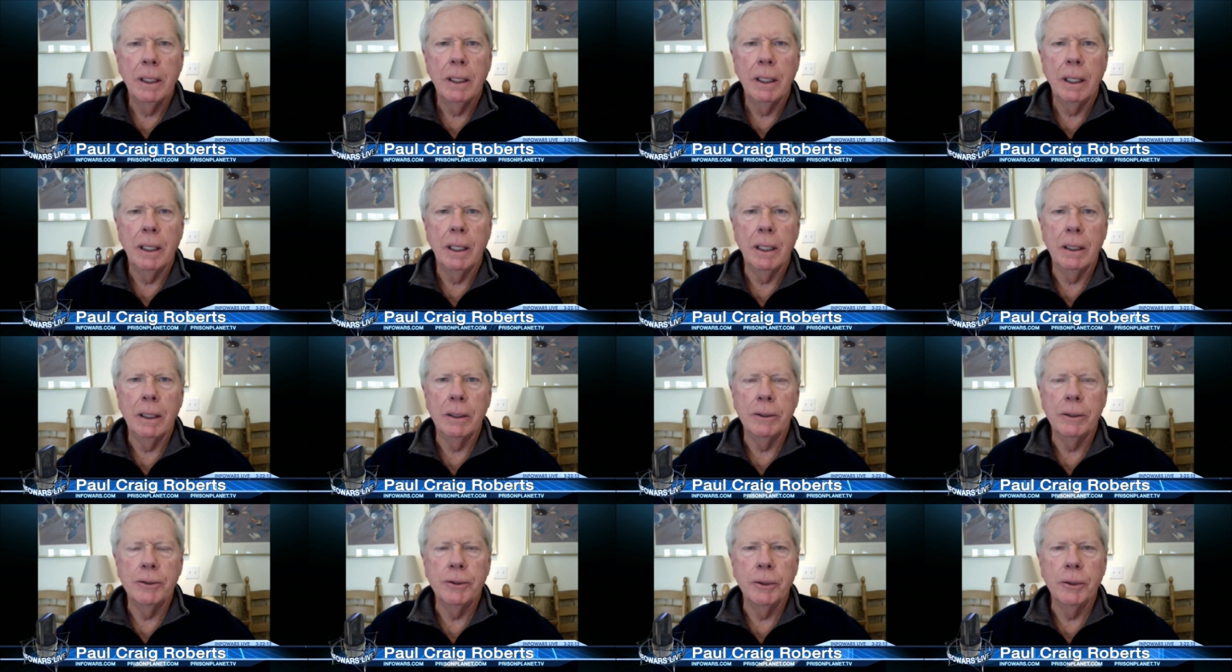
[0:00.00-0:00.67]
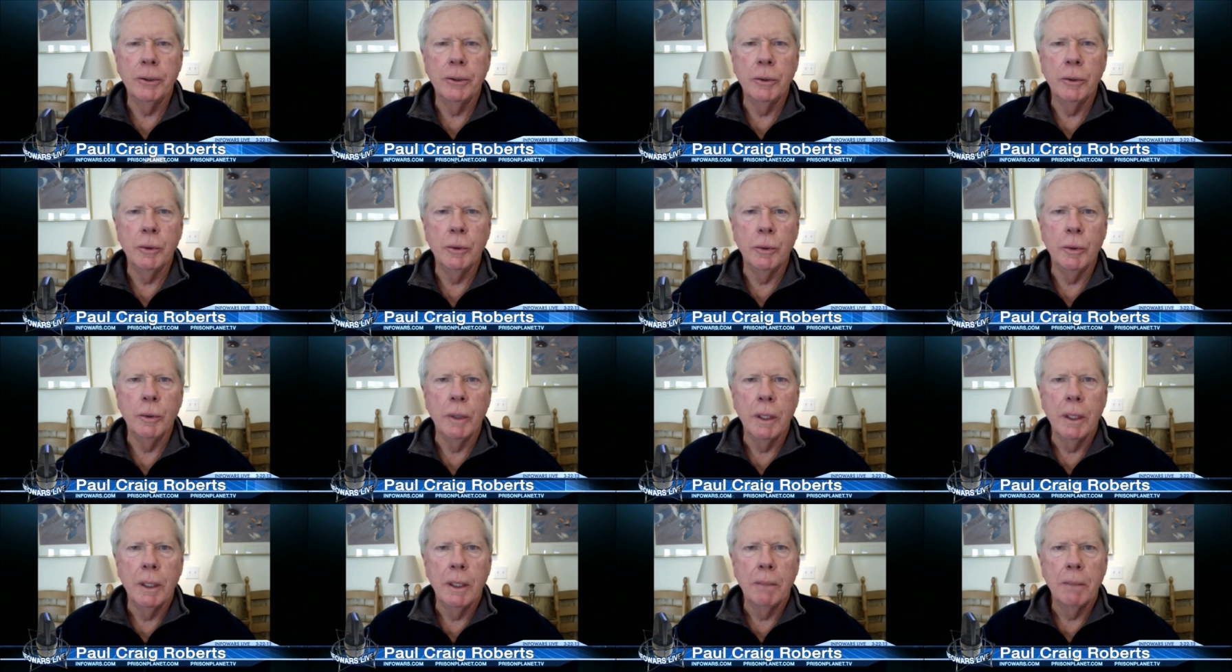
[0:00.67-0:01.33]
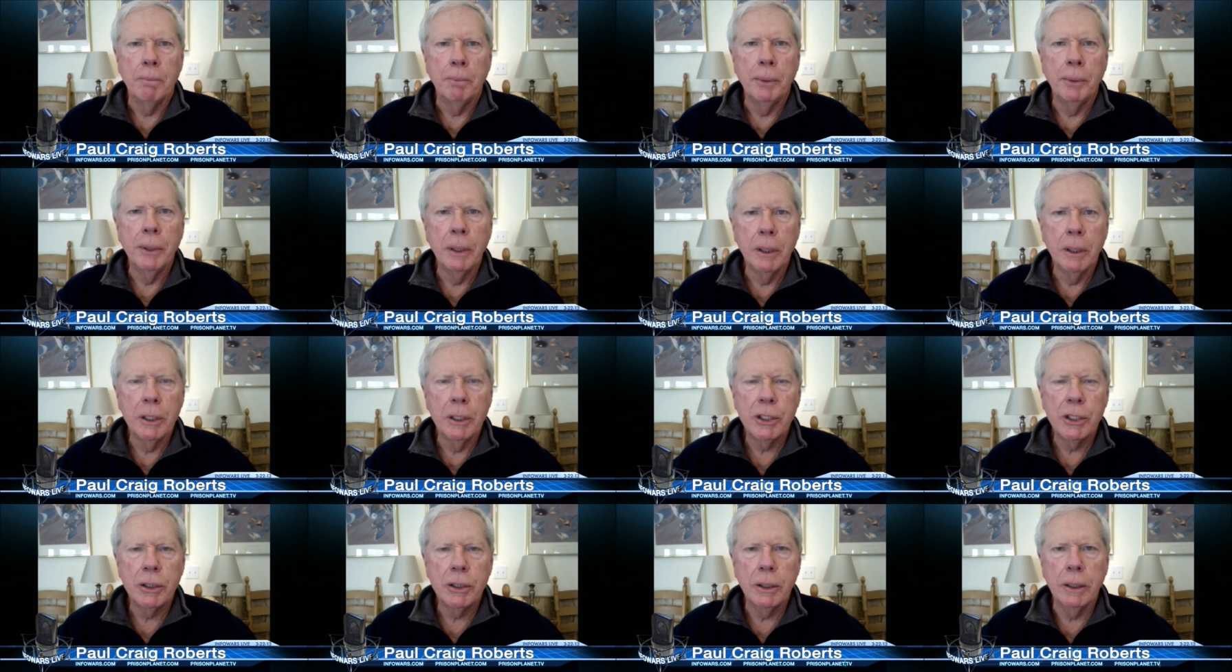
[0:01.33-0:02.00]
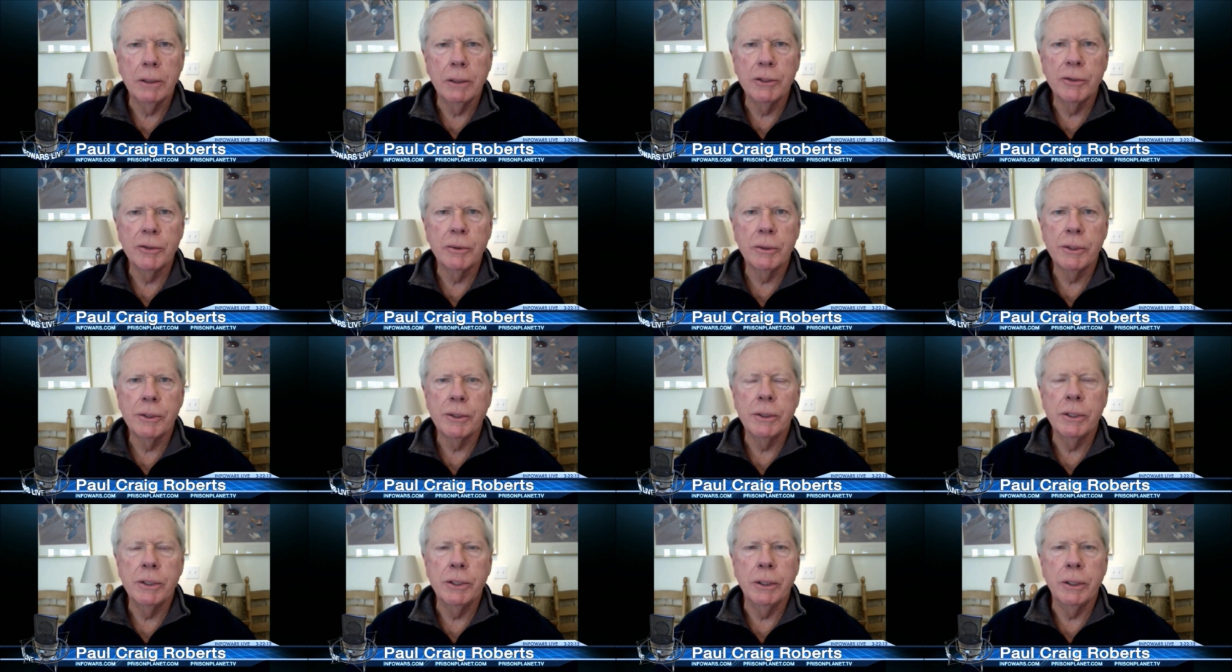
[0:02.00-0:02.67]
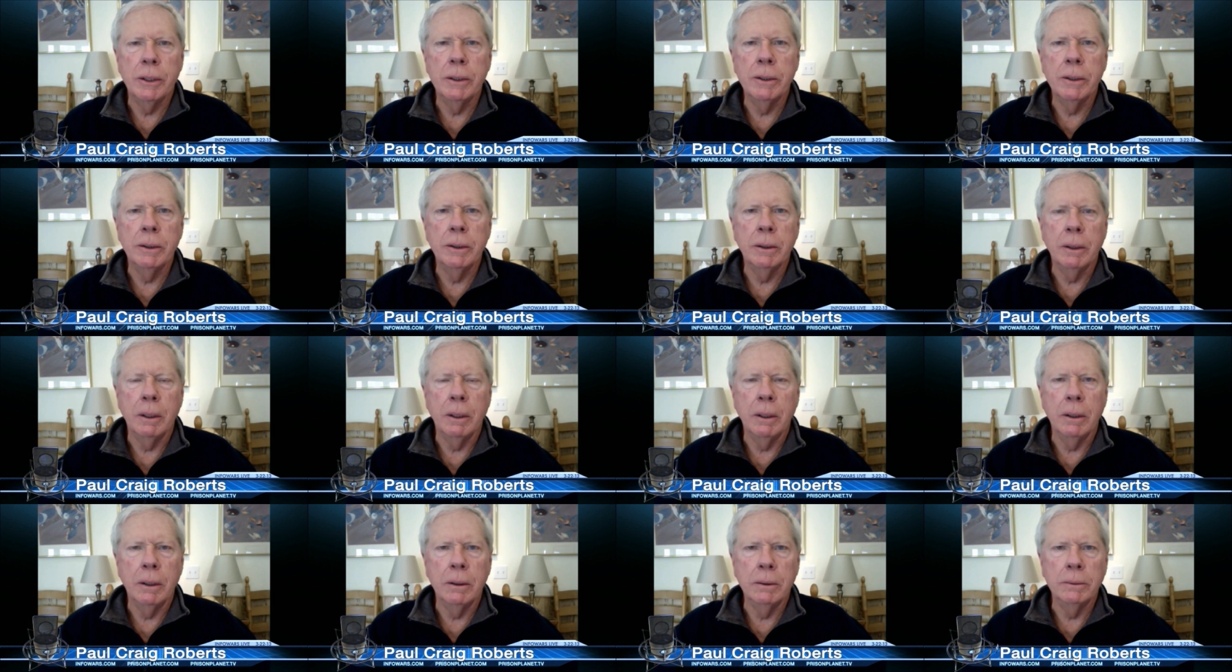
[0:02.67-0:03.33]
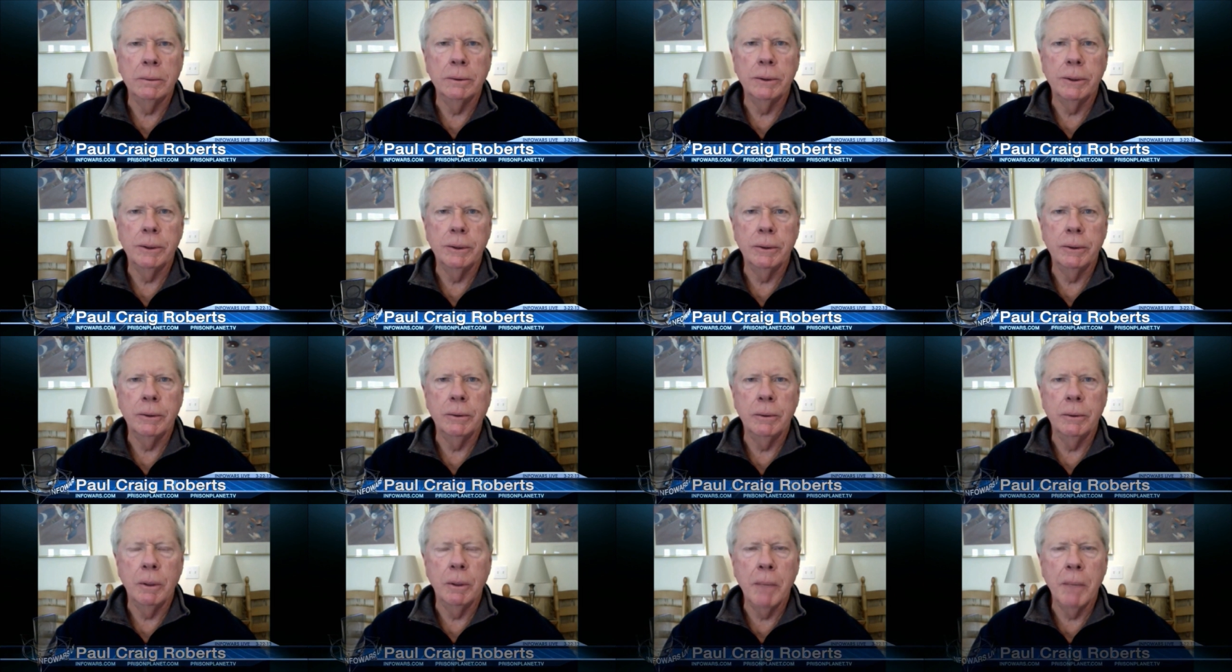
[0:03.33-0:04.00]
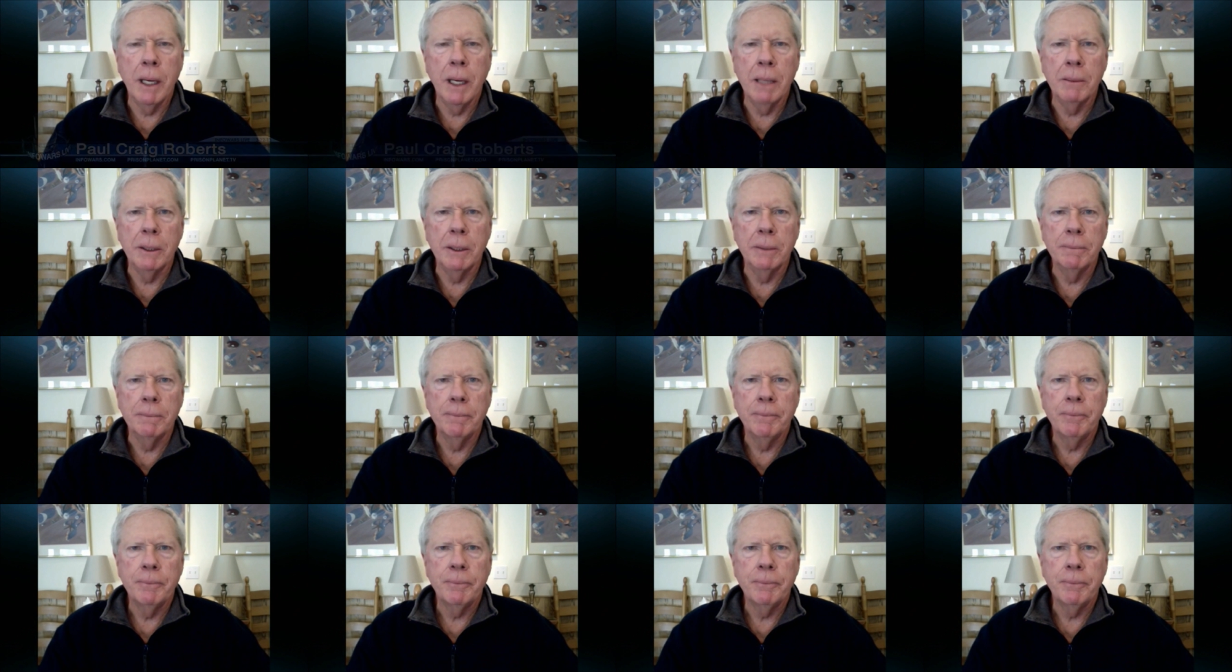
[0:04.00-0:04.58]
uh, to push Israel's agenda on to Obama.